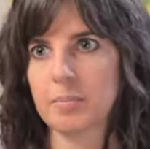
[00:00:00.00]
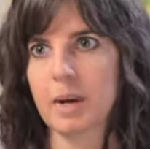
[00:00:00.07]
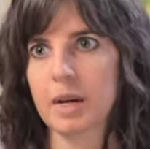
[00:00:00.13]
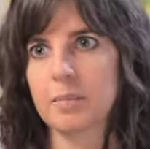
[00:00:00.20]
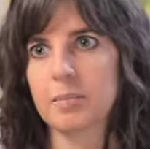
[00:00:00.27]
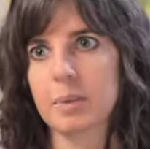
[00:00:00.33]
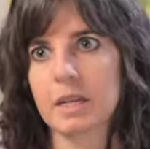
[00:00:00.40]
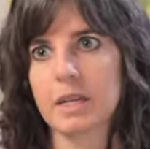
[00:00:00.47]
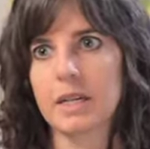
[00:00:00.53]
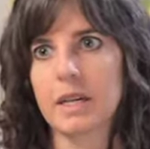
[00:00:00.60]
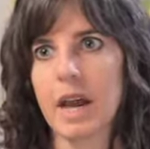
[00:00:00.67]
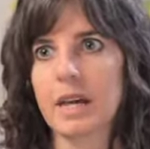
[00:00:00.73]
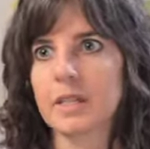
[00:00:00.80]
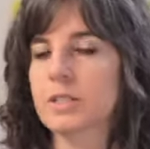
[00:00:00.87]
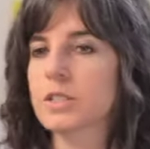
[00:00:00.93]
might be,
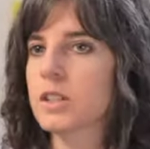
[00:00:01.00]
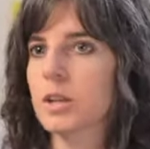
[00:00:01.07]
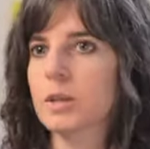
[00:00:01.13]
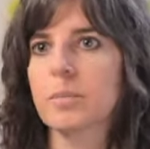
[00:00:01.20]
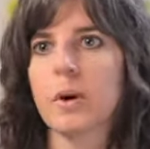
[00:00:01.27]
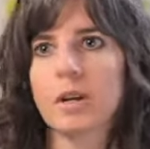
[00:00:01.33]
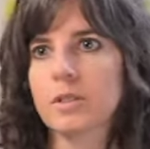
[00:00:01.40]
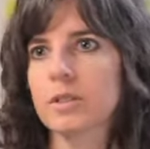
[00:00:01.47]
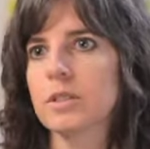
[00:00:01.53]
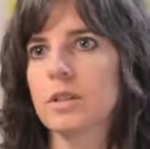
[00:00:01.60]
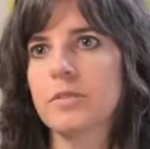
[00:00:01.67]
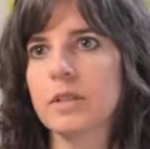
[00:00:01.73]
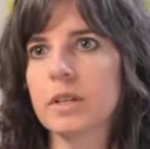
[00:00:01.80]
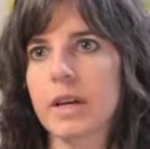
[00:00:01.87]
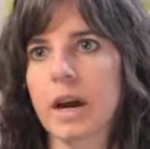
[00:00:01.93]
and start the process
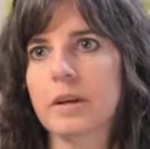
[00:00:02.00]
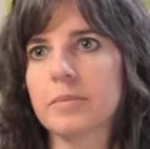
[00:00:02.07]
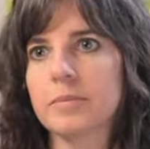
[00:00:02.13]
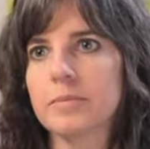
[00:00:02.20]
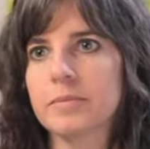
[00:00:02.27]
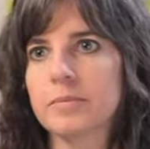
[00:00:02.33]
over again.